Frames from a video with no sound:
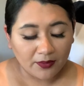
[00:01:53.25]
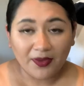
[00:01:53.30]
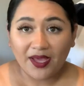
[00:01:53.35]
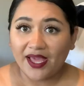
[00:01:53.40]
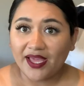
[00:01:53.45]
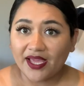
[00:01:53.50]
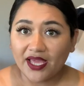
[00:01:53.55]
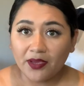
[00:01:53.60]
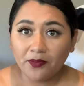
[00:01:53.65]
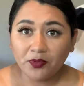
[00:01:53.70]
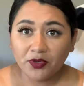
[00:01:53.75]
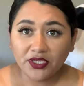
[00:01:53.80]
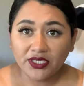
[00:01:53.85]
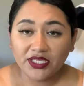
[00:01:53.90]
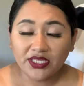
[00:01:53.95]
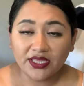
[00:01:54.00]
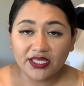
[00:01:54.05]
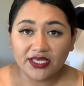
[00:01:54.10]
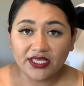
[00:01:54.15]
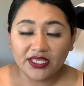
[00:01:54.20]
I got pretty
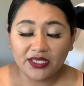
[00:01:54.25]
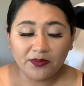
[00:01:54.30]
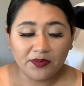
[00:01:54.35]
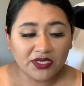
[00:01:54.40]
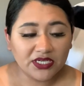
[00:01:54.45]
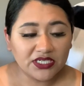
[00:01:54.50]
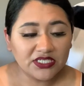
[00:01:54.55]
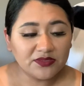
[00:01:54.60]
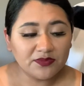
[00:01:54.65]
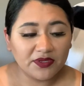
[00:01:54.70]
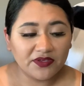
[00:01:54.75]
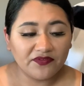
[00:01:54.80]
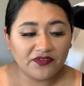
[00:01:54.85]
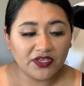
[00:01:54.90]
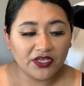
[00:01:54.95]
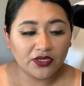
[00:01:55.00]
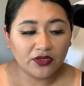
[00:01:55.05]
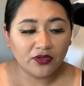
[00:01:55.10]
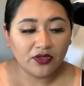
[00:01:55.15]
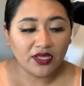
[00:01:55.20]
lucky because my
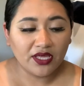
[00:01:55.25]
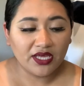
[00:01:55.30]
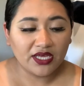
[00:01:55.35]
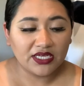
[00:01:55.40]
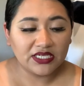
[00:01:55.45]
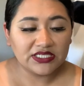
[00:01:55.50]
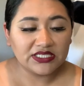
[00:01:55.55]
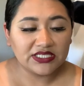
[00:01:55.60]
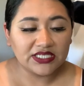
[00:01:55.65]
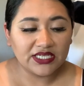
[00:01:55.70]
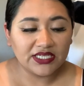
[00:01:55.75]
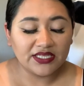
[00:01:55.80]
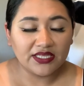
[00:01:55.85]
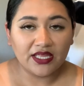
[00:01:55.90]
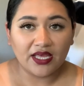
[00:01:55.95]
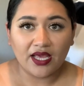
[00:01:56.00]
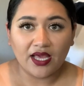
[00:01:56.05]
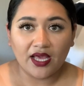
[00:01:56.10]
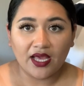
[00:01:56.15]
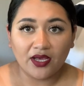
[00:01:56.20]
vehicle has an
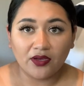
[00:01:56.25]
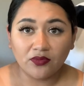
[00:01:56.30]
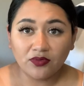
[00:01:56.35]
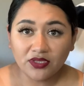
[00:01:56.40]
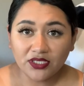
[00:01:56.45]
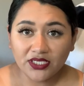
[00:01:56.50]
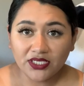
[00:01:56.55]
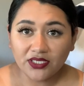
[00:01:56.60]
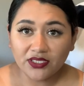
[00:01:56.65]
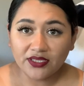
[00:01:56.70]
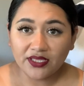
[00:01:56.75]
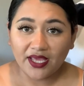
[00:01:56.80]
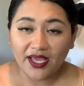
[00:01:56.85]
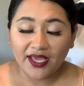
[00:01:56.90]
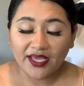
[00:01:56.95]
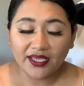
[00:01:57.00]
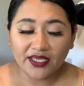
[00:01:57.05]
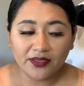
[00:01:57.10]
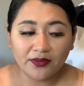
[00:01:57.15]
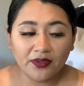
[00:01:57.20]
outlet that I
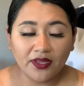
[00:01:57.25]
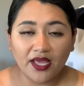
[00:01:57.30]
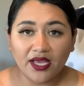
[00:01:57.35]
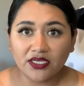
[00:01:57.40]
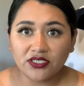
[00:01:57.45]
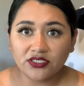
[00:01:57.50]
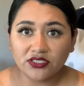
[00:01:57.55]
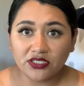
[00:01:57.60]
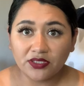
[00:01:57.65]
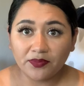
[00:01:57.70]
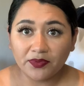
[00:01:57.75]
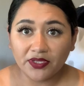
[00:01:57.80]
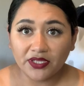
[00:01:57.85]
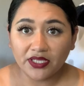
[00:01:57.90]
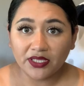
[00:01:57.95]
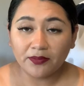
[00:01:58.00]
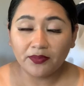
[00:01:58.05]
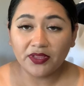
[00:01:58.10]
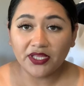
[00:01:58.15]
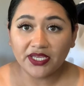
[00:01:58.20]
can actually
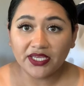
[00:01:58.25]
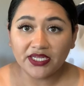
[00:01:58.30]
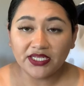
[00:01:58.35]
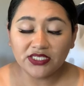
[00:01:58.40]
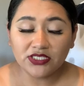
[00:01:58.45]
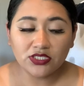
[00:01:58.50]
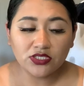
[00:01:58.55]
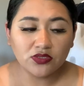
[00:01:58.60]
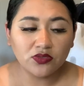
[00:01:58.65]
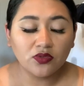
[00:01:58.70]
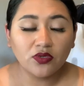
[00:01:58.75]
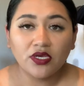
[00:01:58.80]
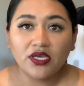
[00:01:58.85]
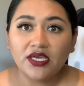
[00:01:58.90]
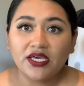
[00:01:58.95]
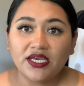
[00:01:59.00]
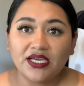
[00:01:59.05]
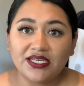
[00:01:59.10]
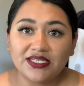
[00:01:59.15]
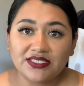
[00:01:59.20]
plug it into.
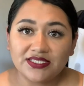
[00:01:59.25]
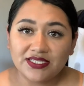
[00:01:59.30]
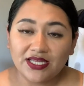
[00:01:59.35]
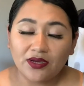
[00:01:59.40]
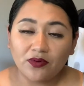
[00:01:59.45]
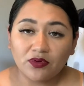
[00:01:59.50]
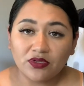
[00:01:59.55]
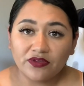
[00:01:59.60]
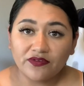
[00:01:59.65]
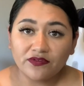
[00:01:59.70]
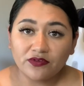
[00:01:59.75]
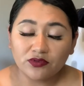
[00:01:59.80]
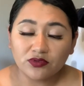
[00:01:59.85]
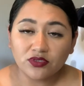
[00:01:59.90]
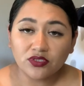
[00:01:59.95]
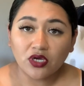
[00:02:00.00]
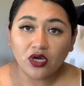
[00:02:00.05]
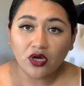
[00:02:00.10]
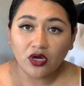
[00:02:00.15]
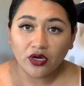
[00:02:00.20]
It's not one of those
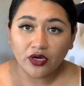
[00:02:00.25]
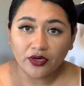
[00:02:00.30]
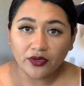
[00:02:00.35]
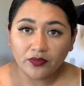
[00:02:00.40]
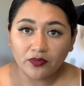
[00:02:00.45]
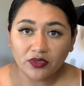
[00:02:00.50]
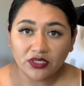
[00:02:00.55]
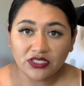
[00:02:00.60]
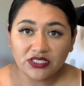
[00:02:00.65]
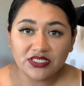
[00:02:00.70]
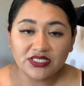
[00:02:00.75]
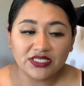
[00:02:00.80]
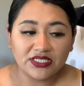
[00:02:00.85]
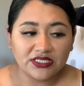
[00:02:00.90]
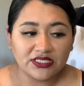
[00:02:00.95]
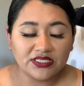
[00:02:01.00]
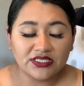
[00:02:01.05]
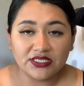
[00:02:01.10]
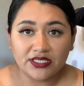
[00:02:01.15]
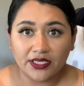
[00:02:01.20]
car ones.
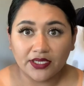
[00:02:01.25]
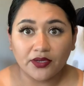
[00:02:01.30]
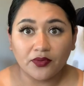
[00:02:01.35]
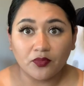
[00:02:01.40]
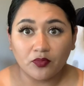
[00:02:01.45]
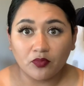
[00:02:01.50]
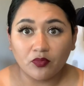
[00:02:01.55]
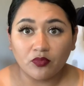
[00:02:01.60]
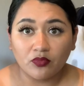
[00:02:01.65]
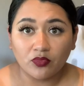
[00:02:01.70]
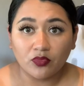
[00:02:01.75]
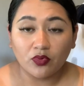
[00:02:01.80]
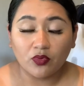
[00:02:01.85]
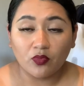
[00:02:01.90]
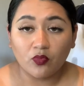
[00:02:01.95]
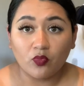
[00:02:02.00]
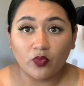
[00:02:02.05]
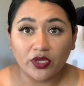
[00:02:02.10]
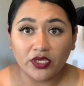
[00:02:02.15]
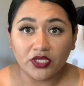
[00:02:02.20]
It's like a
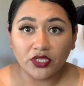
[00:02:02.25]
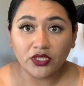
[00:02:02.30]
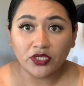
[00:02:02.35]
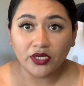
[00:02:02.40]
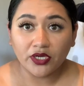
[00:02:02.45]
regular